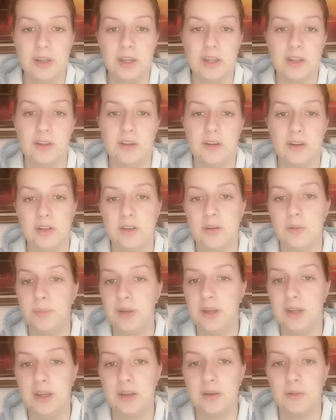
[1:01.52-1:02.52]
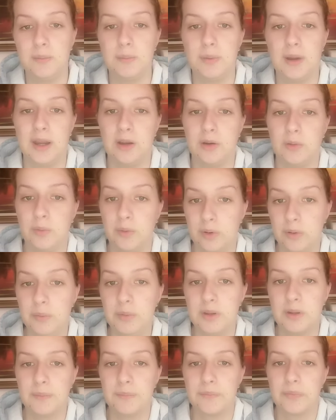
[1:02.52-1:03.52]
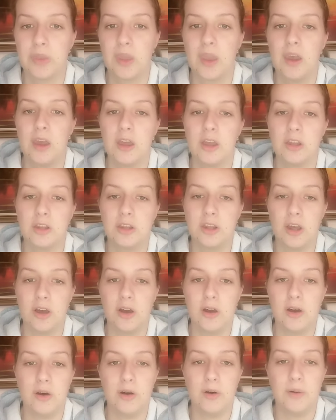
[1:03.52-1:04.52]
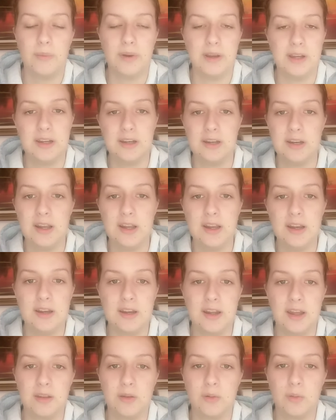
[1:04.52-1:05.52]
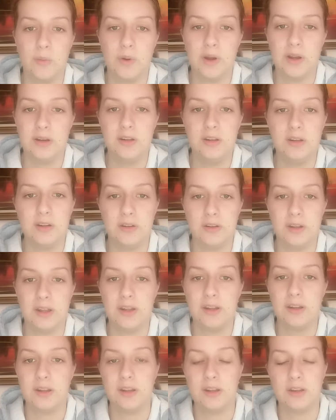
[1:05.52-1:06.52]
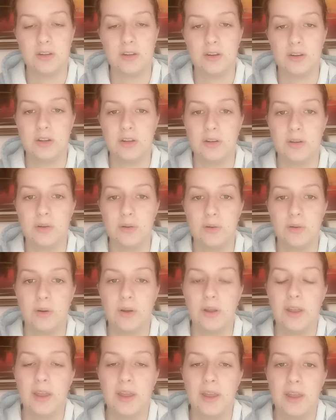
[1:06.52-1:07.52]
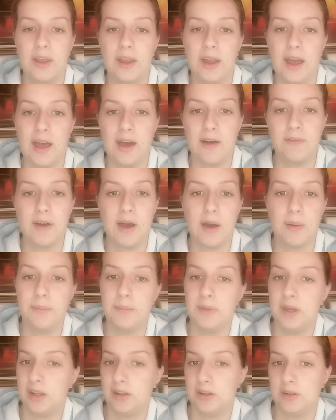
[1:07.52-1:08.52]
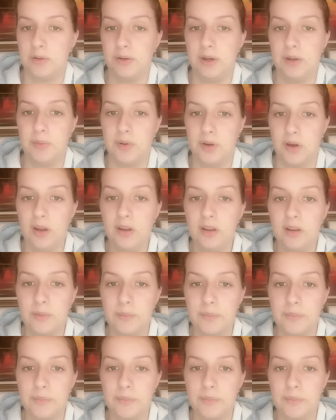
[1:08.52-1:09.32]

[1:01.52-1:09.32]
is going to be by groups. So my idea is that one student is going to have a mystery box